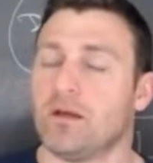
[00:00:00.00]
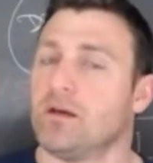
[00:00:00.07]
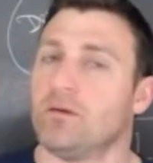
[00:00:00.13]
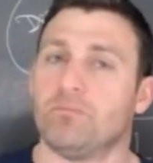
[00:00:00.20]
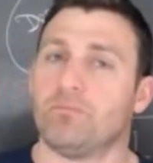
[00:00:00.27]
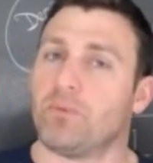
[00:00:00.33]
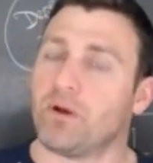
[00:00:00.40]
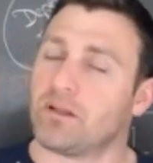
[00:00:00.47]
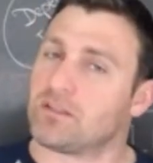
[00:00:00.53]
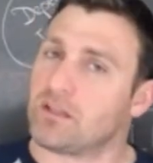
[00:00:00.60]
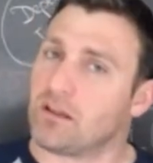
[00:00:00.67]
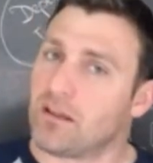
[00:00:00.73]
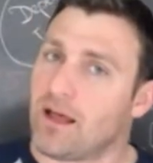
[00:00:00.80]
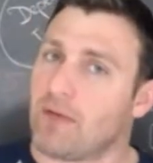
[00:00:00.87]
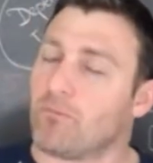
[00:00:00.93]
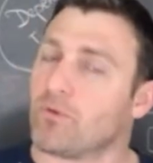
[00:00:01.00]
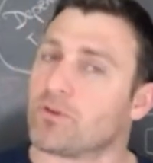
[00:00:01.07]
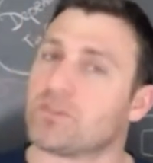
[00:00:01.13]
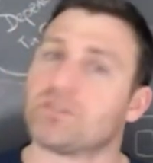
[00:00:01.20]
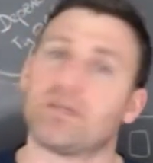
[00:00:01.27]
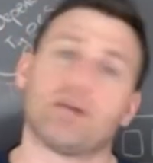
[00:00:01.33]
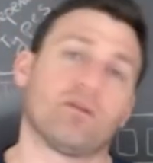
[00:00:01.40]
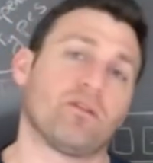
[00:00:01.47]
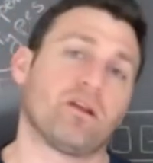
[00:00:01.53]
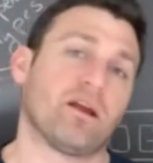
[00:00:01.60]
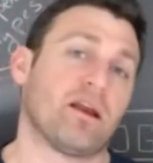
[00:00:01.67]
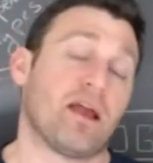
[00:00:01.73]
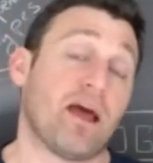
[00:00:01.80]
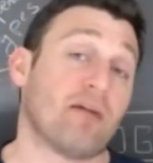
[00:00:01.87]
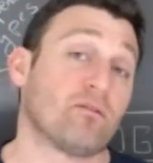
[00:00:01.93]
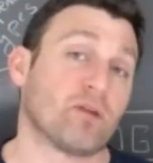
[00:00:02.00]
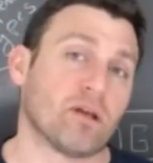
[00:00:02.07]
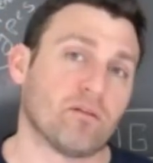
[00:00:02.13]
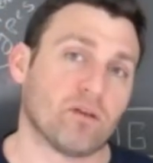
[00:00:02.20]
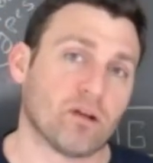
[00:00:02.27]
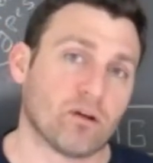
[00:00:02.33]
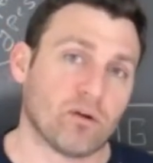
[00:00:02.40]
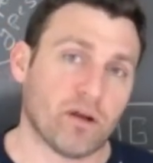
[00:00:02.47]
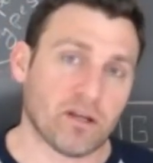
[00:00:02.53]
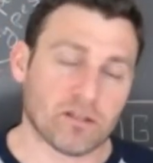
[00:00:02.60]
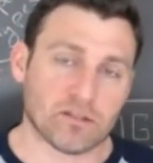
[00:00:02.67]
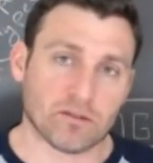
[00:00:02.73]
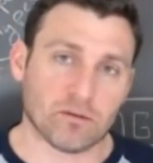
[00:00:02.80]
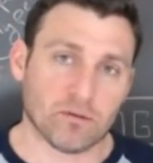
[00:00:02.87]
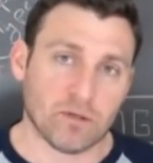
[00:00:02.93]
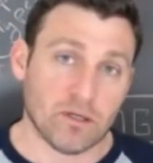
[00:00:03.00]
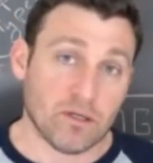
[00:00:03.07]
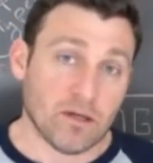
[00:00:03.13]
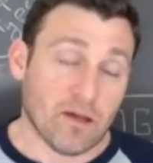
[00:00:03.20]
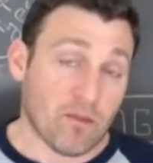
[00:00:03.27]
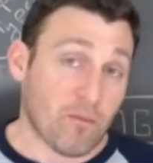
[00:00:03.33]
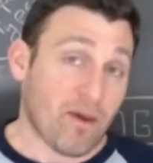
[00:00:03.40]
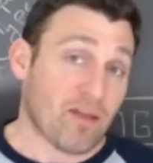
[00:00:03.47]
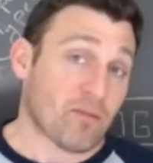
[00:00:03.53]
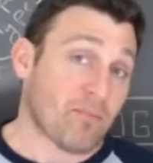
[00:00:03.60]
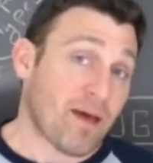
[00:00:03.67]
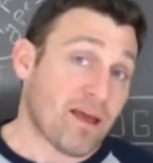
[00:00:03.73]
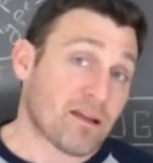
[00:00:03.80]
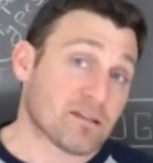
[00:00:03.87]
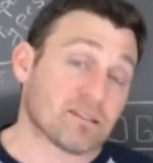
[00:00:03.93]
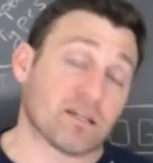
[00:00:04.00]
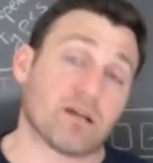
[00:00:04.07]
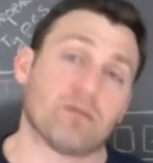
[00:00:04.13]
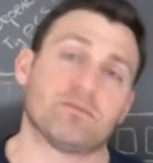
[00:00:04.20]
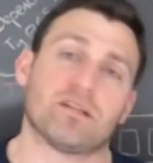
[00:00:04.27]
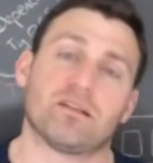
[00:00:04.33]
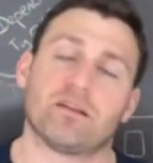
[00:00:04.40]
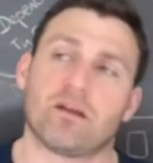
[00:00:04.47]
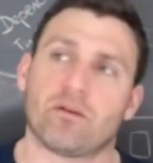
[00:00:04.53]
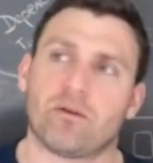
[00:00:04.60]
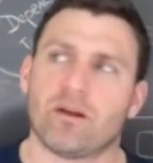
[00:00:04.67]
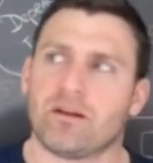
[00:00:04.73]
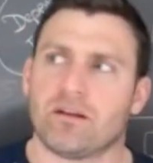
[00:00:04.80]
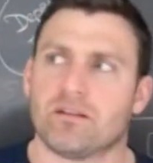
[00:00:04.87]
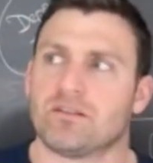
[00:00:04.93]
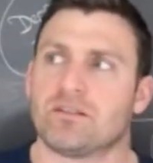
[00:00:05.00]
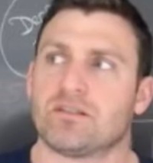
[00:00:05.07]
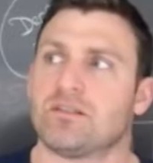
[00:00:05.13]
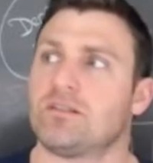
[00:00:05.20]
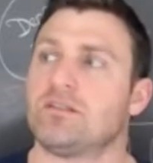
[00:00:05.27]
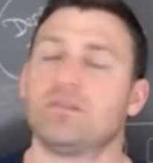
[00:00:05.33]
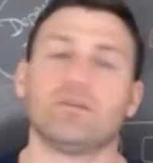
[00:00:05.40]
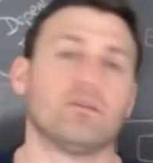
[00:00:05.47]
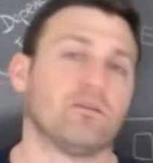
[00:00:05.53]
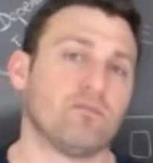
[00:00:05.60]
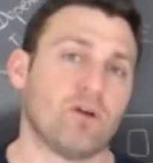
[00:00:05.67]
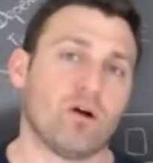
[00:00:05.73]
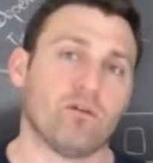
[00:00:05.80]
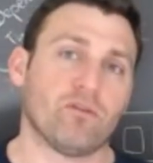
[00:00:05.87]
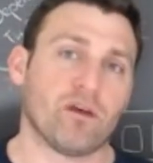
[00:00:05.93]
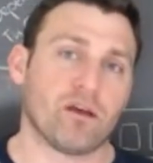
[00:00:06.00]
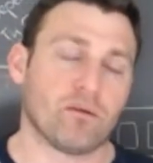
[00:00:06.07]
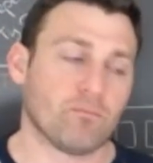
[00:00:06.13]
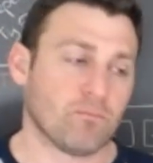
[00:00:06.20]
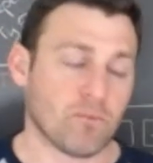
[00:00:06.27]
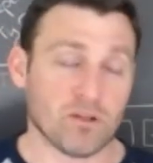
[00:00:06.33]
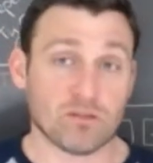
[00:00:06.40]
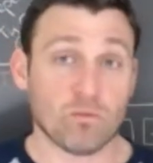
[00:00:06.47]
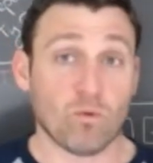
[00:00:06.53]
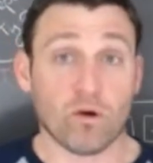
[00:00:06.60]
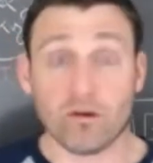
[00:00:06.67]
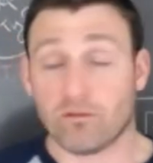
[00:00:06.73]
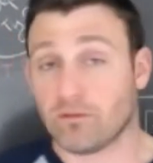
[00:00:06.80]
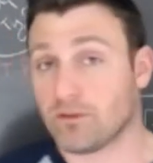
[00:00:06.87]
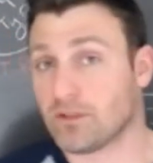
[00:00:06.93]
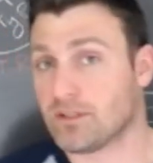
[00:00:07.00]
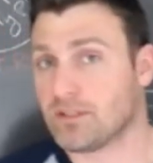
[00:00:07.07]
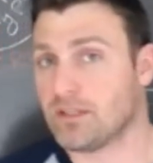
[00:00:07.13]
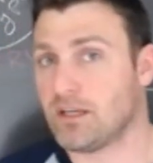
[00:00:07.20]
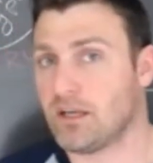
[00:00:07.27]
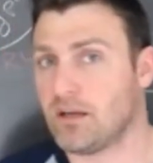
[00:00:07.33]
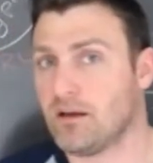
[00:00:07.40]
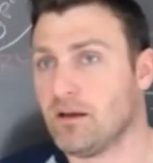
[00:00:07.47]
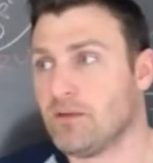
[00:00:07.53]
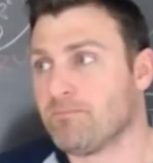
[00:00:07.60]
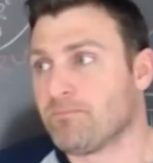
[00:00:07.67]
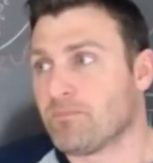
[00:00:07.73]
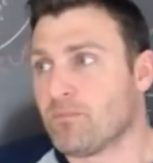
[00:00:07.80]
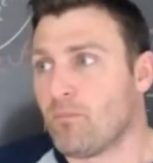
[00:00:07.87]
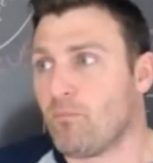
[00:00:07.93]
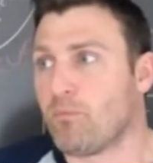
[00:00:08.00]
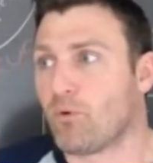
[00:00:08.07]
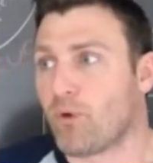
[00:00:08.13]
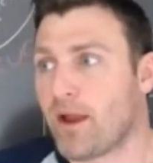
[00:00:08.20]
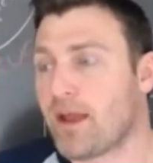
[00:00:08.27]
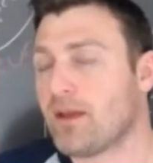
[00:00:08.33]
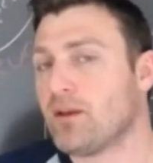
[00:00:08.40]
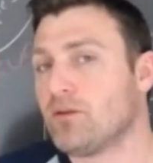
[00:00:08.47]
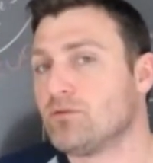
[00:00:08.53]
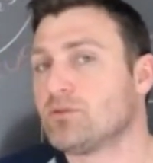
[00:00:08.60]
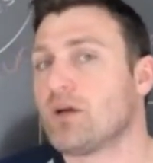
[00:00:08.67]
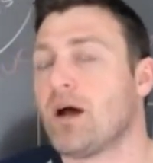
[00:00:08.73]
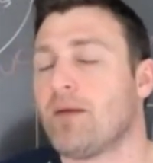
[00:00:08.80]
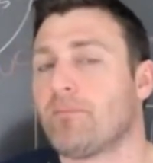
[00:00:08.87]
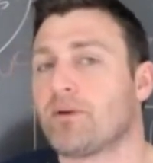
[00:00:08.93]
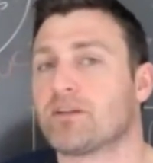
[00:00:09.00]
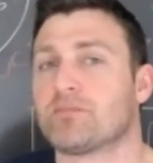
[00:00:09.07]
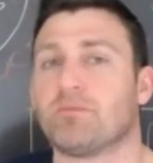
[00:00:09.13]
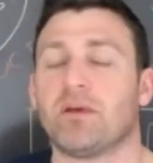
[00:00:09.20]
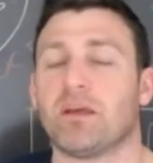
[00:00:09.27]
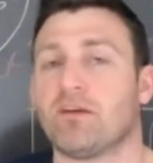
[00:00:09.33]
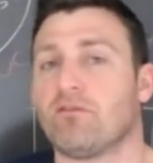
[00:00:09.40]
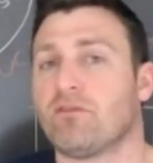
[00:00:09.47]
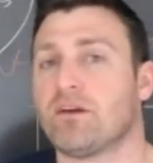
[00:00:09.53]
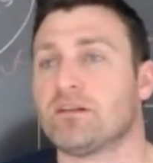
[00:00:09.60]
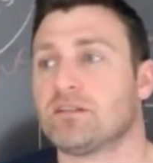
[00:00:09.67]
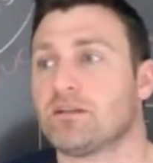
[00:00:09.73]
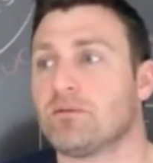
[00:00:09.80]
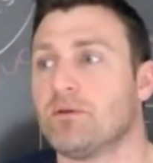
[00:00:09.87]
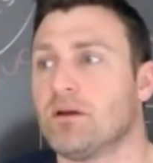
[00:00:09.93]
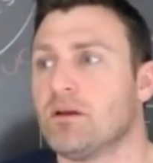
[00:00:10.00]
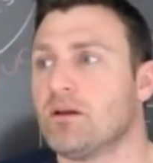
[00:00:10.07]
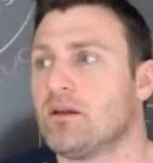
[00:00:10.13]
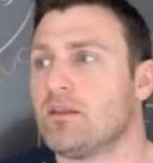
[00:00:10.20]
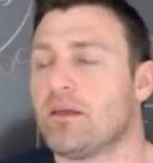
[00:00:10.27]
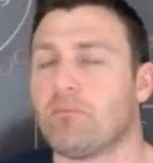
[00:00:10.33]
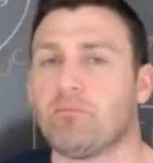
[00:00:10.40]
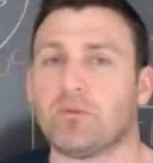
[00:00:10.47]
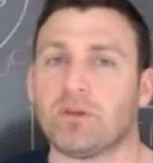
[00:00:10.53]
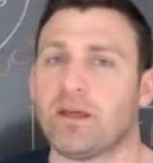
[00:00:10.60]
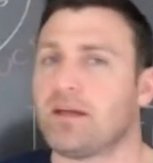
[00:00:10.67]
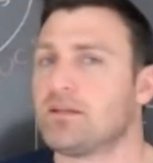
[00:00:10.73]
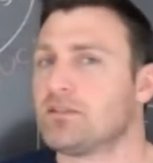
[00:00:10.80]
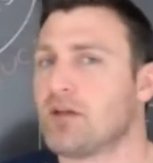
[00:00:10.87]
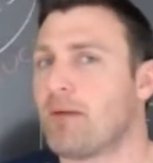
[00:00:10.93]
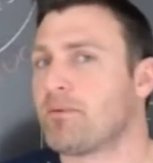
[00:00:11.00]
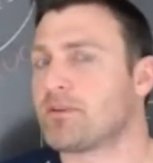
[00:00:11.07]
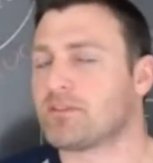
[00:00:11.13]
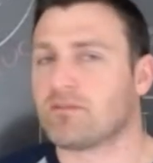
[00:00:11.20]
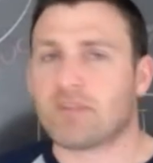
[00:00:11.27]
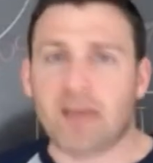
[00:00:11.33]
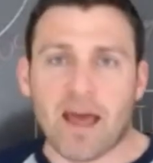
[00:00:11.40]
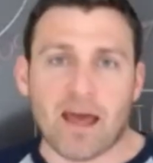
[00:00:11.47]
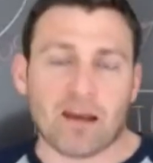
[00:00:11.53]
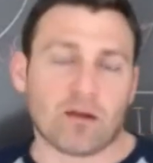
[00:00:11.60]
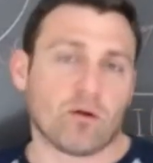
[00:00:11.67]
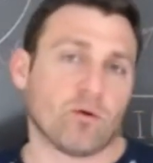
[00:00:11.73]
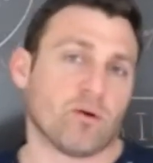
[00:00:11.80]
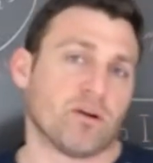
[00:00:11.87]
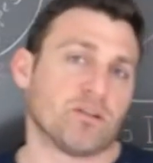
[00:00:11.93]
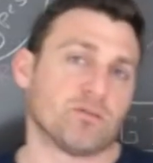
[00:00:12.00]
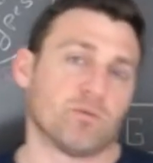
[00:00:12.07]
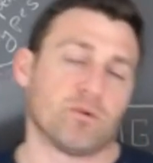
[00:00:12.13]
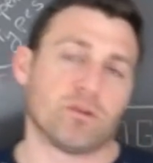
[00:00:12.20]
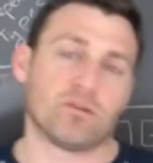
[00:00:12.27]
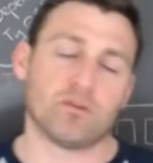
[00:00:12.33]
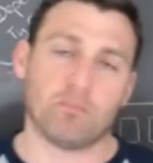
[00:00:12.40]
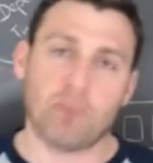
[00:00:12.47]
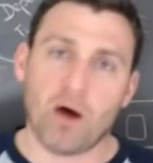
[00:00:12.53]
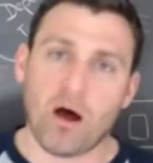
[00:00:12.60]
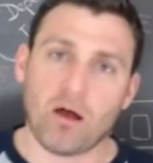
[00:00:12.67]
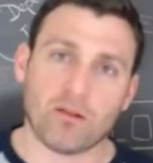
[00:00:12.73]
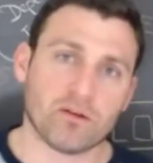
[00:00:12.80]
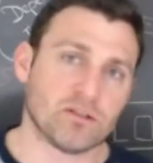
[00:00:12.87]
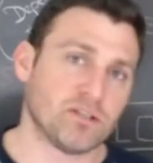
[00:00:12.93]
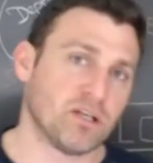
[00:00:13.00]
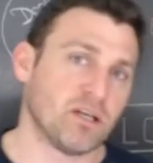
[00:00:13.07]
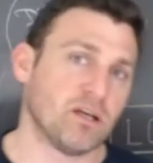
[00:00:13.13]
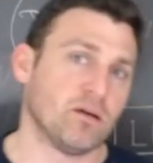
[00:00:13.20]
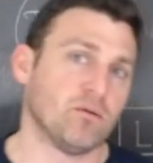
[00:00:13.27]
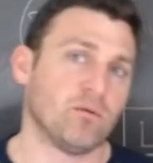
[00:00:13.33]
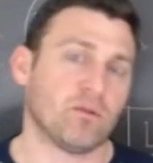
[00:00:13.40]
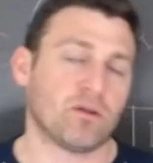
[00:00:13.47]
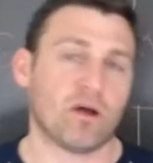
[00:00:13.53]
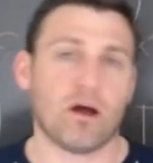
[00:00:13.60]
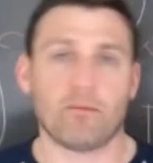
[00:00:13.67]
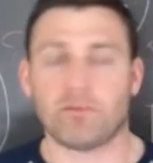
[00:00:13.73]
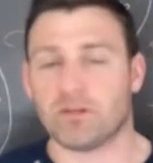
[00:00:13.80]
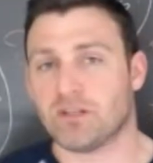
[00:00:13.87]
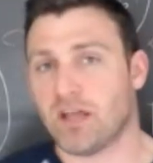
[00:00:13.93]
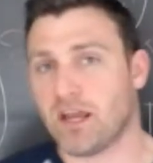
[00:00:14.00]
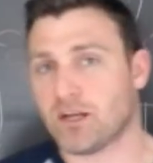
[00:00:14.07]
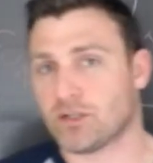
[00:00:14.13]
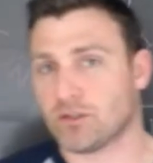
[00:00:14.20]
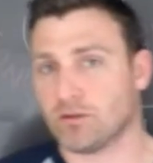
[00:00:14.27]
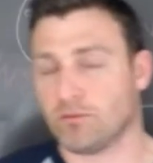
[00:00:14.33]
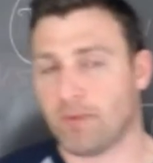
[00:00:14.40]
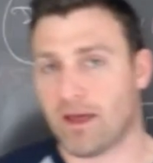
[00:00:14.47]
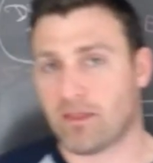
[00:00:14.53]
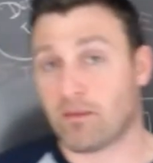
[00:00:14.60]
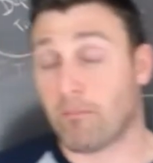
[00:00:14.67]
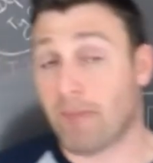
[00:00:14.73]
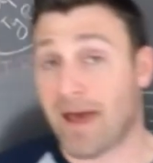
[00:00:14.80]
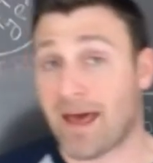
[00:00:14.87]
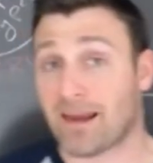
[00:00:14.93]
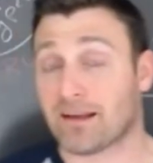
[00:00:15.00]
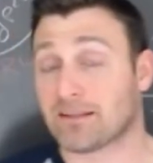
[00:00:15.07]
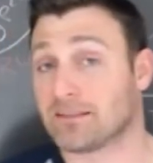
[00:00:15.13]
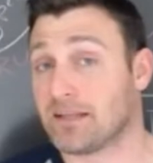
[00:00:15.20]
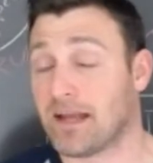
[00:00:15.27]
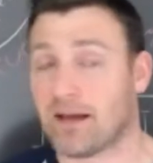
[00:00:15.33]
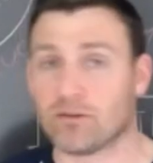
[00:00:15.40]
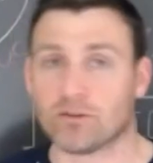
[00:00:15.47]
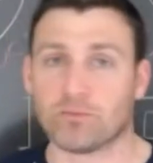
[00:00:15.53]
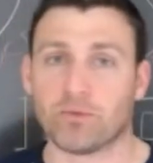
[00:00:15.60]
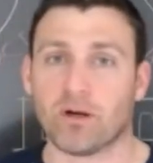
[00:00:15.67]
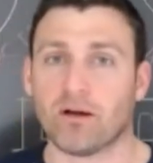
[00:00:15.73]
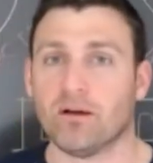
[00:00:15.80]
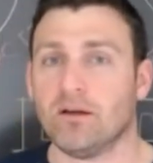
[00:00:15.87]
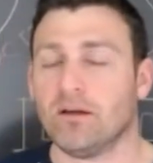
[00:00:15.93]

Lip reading: But it's a lot more subtle than I'd ever given it credit to. And the mathematics that comes out the other end is still evolving. And it's wonderful to see brand new topics being invented that blend topics of categories with topology, with computational mathematics and algebra.